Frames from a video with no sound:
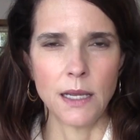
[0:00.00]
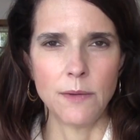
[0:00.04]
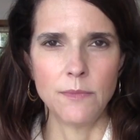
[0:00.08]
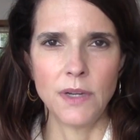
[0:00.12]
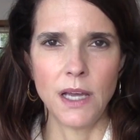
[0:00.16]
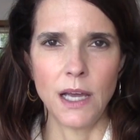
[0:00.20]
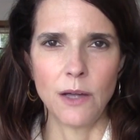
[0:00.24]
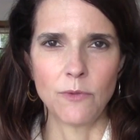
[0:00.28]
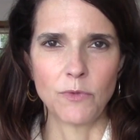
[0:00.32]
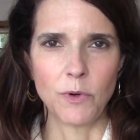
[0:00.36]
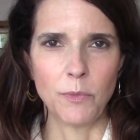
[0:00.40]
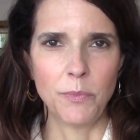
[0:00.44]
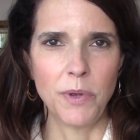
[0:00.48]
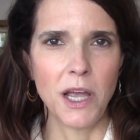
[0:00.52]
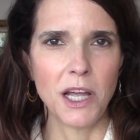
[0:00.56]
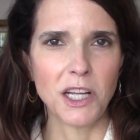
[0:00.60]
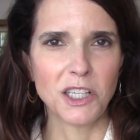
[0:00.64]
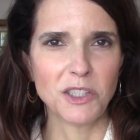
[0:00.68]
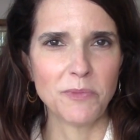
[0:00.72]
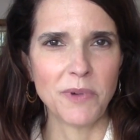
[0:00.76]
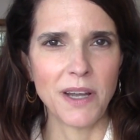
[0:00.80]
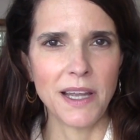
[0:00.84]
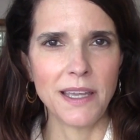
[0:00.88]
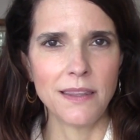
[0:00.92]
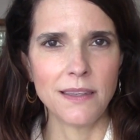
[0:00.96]
I'm not
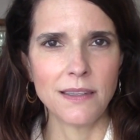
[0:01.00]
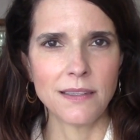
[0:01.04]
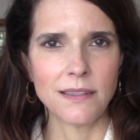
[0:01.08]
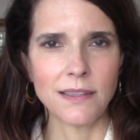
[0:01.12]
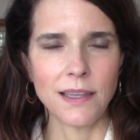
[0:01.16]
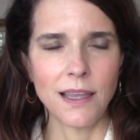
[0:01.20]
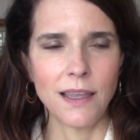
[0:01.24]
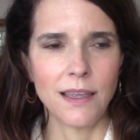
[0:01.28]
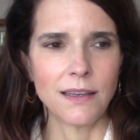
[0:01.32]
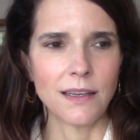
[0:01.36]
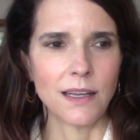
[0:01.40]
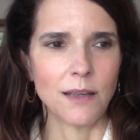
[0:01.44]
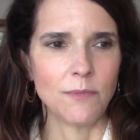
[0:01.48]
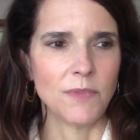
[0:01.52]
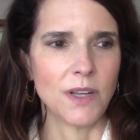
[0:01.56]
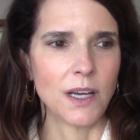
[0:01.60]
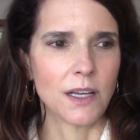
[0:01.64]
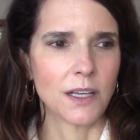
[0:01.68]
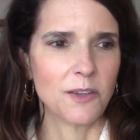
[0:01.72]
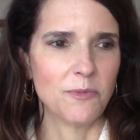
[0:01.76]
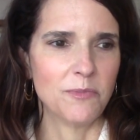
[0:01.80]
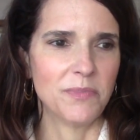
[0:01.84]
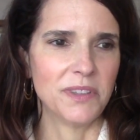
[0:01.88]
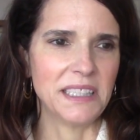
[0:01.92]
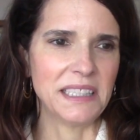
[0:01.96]
repelled by the scent. I'm
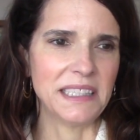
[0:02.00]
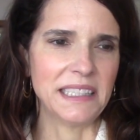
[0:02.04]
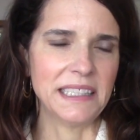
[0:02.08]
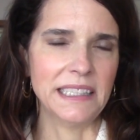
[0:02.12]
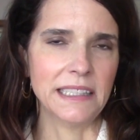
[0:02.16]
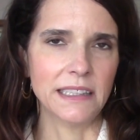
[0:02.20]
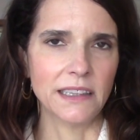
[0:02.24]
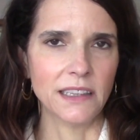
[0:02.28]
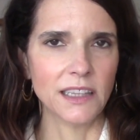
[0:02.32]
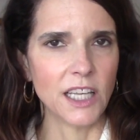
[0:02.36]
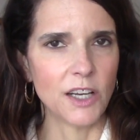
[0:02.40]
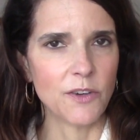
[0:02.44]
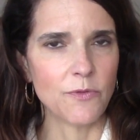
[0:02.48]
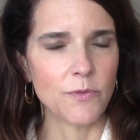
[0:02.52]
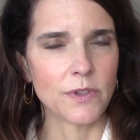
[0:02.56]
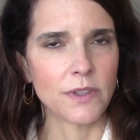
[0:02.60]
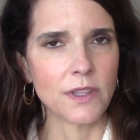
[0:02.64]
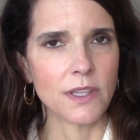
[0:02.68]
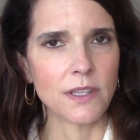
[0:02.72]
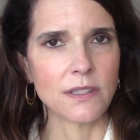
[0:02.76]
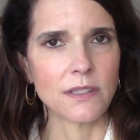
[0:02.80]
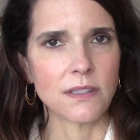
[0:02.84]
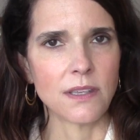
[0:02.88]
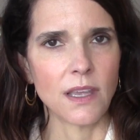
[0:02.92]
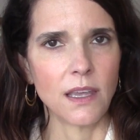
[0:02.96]
not completely in love with
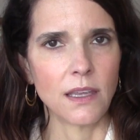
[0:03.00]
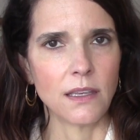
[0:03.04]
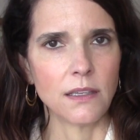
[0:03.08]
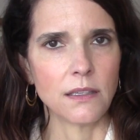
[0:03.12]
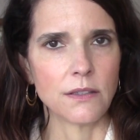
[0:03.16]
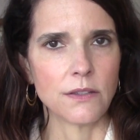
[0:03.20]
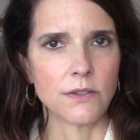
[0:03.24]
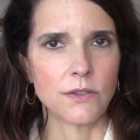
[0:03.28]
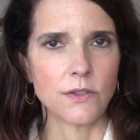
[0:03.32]
the scent.